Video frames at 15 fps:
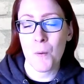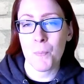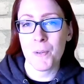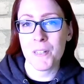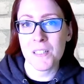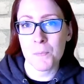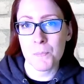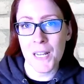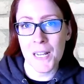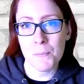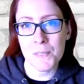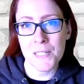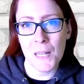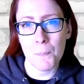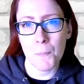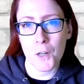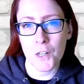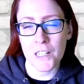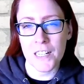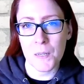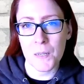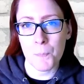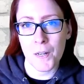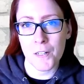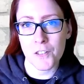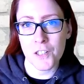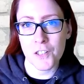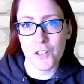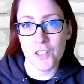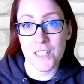but sometimes that marketing
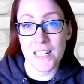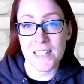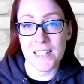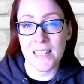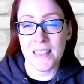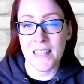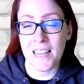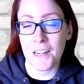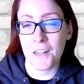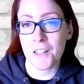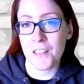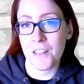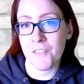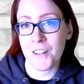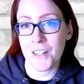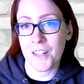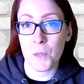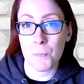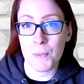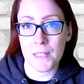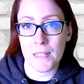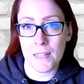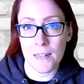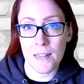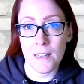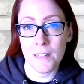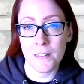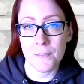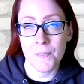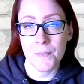budget just isn't there in the very
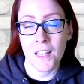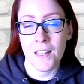beginning.